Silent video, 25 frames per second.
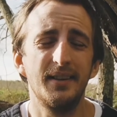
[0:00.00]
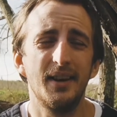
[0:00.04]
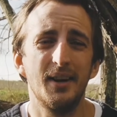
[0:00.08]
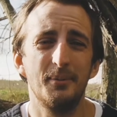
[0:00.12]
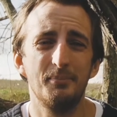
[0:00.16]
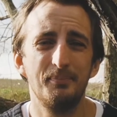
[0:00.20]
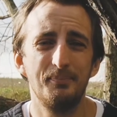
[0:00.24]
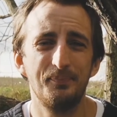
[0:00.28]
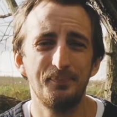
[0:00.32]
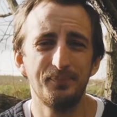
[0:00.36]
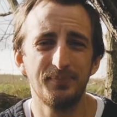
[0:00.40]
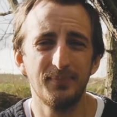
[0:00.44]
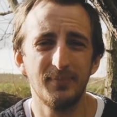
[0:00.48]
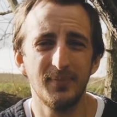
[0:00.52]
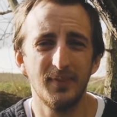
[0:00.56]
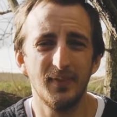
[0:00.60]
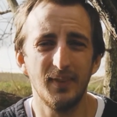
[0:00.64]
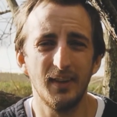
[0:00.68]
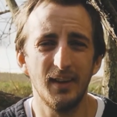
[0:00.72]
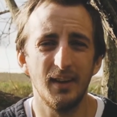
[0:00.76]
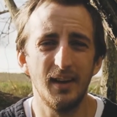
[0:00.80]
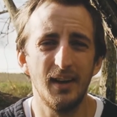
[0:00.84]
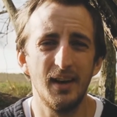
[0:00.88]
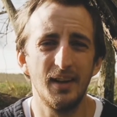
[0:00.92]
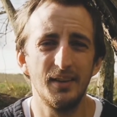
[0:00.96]
up
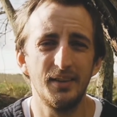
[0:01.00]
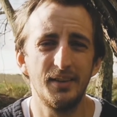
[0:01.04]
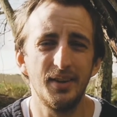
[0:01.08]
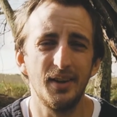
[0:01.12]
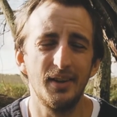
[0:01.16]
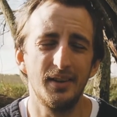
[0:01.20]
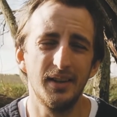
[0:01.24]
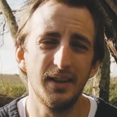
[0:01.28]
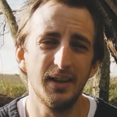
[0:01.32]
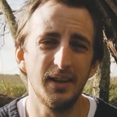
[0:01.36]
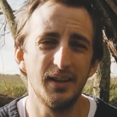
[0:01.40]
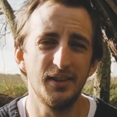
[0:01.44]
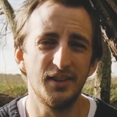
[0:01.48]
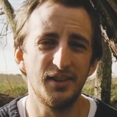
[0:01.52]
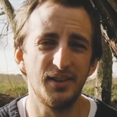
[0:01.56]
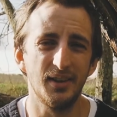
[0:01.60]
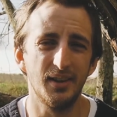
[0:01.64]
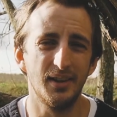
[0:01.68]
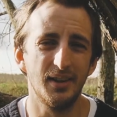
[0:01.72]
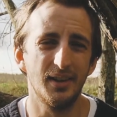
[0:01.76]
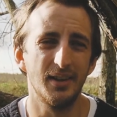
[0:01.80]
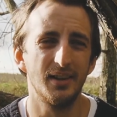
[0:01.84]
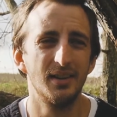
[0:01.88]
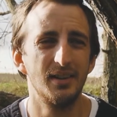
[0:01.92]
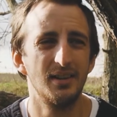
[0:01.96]
and turning
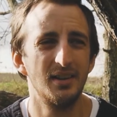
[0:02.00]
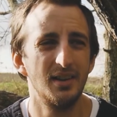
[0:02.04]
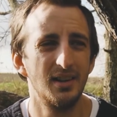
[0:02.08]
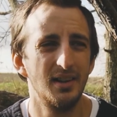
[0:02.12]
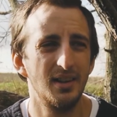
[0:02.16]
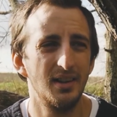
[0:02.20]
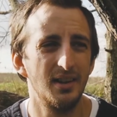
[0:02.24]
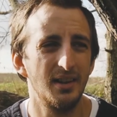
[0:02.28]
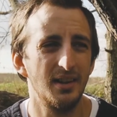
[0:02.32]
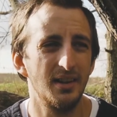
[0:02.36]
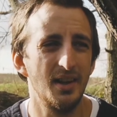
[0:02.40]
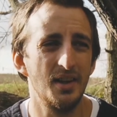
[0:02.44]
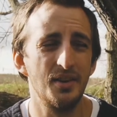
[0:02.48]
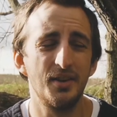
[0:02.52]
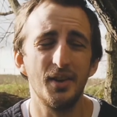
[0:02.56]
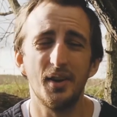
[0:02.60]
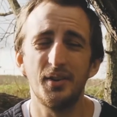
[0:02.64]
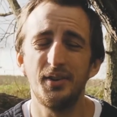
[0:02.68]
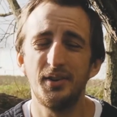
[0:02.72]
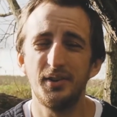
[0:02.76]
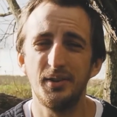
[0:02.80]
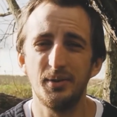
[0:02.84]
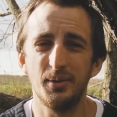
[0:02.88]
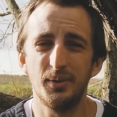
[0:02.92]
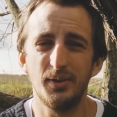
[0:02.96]
into
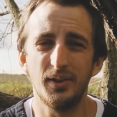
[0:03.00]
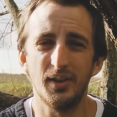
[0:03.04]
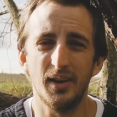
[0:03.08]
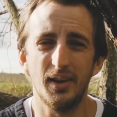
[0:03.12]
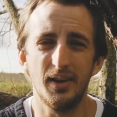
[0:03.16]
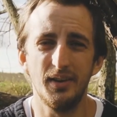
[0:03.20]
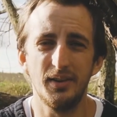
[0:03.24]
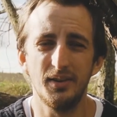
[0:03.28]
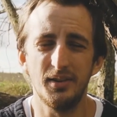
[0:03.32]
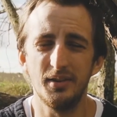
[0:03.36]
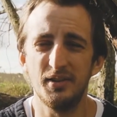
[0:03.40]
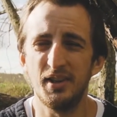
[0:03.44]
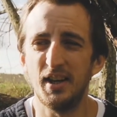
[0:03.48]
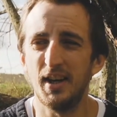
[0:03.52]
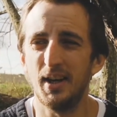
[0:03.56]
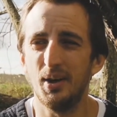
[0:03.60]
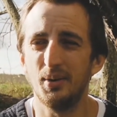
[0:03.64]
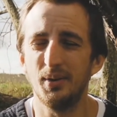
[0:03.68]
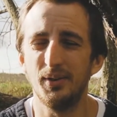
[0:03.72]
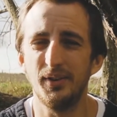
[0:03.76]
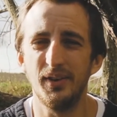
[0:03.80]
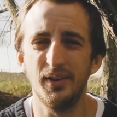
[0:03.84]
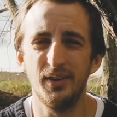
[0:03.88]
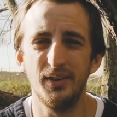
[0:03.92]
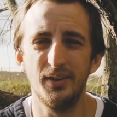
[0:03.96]
industrial sites and
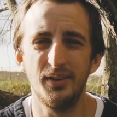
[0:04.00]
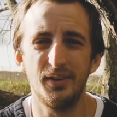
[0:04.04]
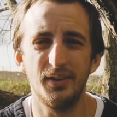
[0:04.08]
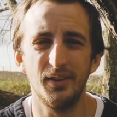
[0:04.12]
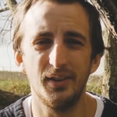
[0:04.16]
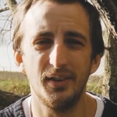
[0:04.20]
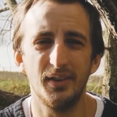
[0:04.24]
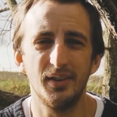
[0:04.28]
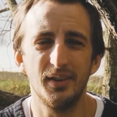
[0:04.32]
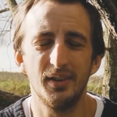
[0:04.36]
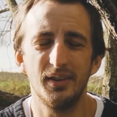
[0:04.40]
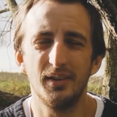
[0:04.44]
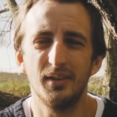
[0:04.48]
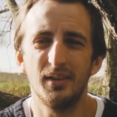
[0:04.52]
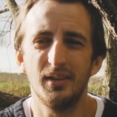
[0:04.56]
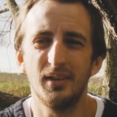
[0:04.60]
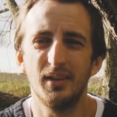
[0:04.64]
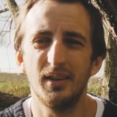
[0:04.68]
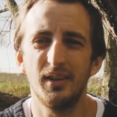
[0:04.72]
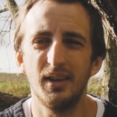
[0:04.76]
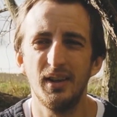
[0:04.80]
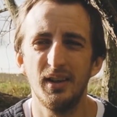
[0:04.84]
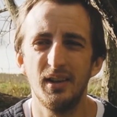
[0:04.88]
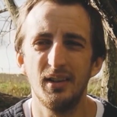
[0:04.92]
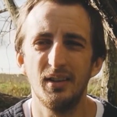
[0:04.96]
houses, and
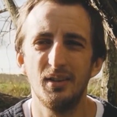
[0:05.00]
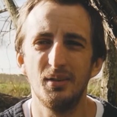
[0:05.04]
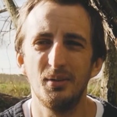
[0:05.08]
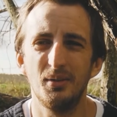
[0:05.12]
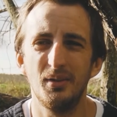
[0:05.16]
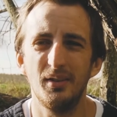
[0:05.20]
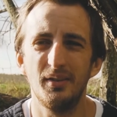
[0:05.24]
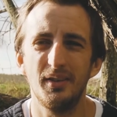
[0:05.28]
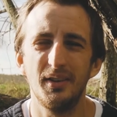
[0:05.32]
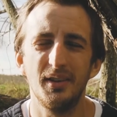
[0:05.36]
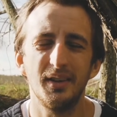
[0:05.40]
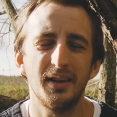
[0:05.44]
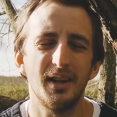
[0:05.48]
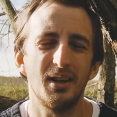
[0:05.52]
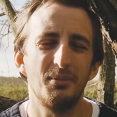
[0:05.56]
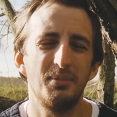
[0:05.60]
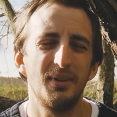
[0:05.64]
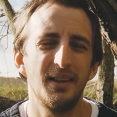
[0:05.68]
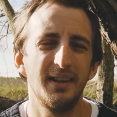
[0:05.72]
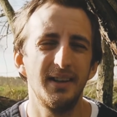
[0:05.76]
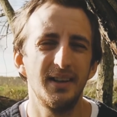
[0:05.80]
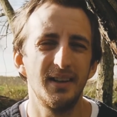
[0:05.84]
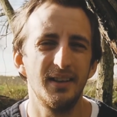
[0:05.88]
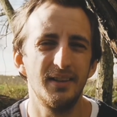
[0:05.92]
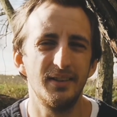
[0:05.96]
within a
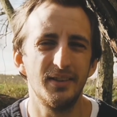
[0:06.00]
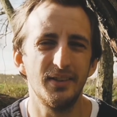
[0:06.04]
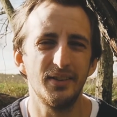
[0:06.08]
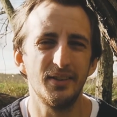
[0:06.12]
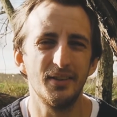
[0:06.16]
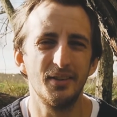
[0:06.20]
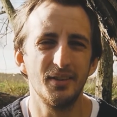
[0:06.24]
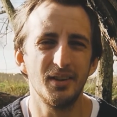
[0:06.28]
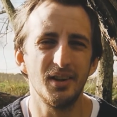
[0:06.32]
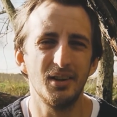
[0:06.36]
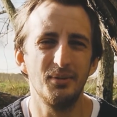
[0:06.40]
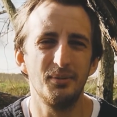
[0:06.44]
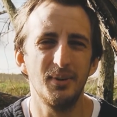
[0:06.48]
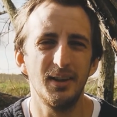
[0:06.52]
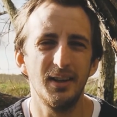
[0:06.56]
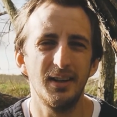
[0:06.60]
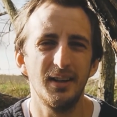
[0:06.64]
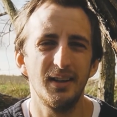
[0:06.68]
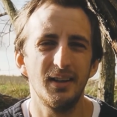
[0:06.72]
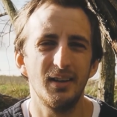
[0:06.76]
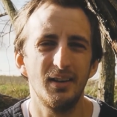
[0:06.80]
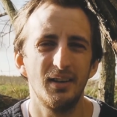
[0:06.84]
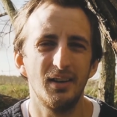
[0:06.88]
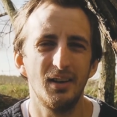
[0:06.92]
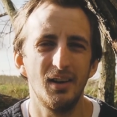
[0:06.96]
couple of years there's not going to
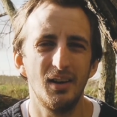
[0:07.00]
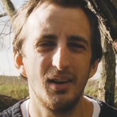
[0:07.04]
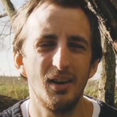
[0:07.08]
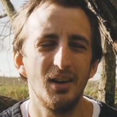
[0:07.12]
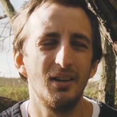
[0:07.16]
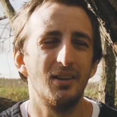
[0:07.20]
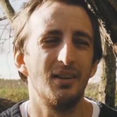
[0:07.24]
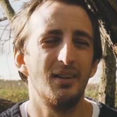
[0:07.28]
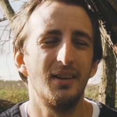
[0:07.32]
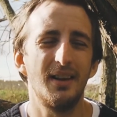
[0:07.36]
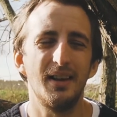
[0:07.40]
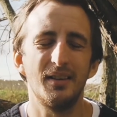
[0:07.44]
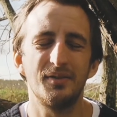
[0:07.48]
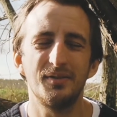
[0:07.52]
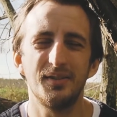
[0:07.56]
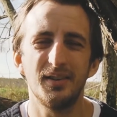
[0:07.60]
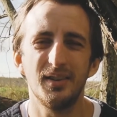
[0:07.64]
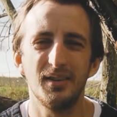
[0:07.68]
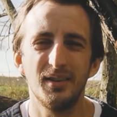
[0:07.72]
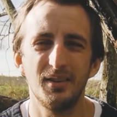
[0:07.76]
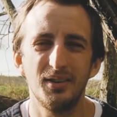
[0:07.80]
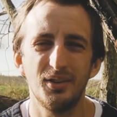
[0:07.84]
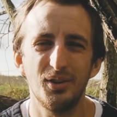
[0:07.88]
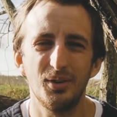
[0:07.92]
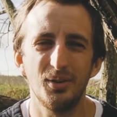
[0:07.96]
be a lot
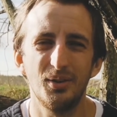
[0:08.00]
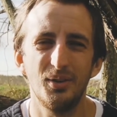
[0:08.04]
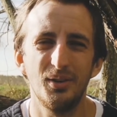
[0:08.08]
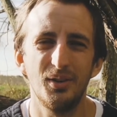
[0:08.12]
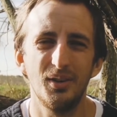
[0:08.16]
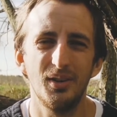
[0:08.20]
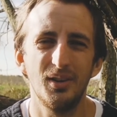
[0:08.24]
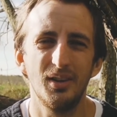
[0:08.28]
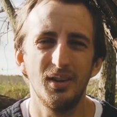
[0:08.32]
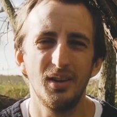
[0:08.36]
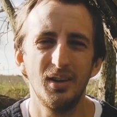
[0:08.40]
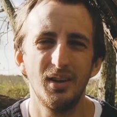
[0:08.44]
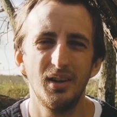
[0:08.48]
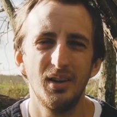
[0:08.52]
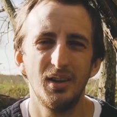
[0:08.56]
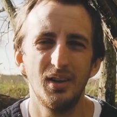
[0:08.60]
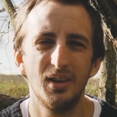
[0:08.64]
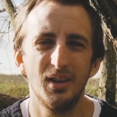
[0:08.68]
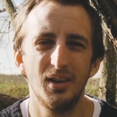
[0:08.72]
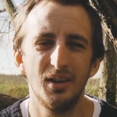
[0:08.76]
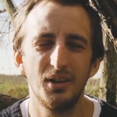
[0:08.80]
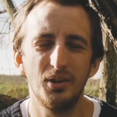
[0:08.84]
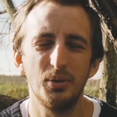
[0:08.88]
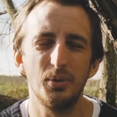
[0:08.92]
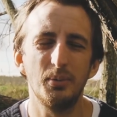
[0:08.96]
left to
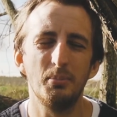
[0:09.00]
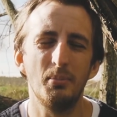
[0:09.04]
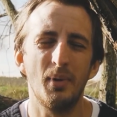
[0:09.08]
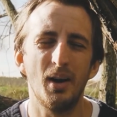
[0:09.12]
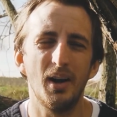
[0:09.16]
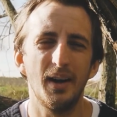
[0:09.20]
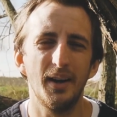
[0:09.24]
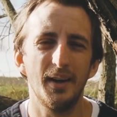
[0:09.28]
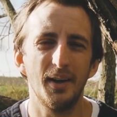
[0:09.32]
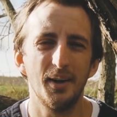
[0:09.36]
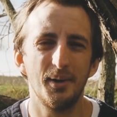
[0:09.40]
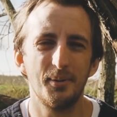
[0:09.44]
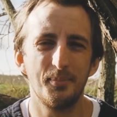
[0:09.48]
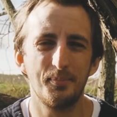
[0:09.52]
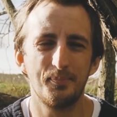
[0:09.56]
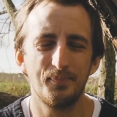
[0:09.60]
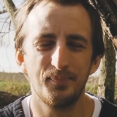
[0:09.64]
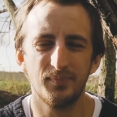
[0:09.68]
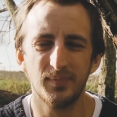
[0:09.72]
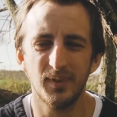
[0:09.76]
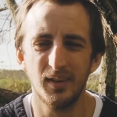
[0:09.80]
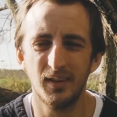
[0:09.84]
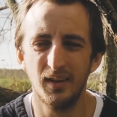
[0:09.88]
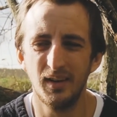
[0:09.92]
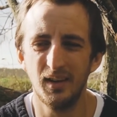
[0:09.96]
admire.
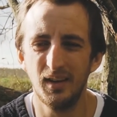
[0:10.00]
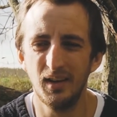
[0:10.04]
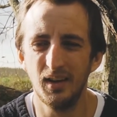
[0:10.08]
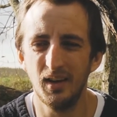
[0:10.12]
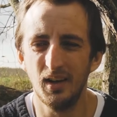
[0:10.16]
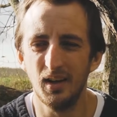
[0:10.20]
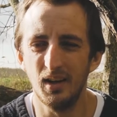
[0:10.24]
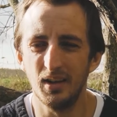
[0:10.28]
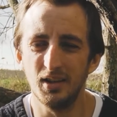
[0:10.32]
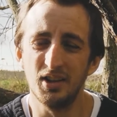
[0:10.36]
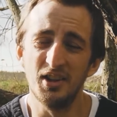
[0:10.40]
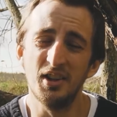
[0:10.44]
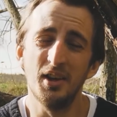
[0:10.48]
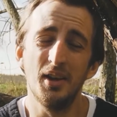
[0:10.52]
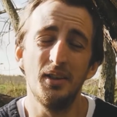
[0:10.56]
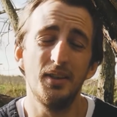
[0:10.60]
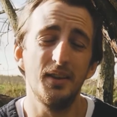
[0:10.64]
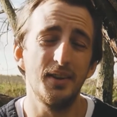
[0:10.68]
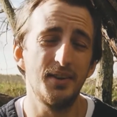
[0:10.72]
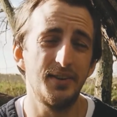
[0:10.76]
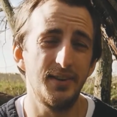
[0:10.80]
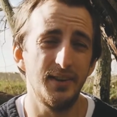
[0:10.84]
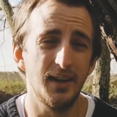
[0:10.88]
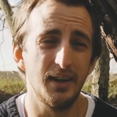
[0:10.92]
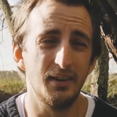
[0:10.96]
And I know
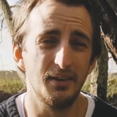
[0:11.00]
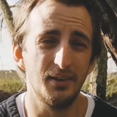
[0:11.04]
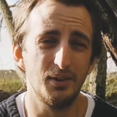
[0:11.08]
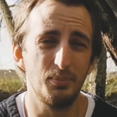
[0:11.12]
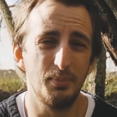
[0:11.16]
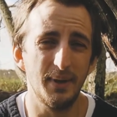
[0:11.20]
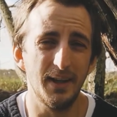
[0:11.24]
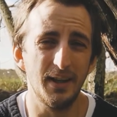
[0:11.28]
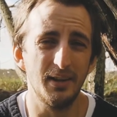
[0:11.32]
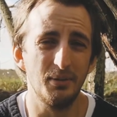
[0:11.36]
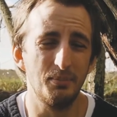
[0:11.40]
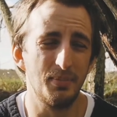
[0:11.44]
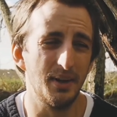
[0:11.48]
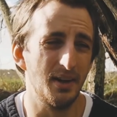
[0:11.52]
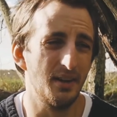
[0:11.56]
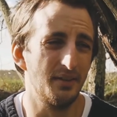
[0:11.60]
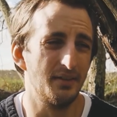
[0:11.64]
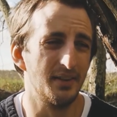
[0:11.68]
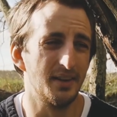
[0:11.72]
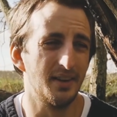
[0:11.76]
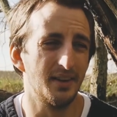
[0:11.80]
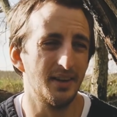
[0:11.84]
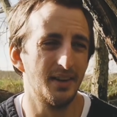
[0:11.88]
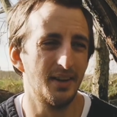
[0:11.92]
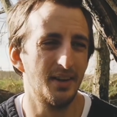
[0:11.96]
this year has been a bit
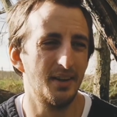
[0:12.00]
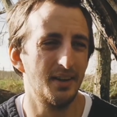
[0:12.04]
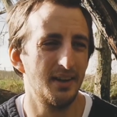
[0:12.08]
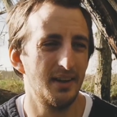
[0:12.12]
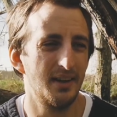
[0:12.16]
of a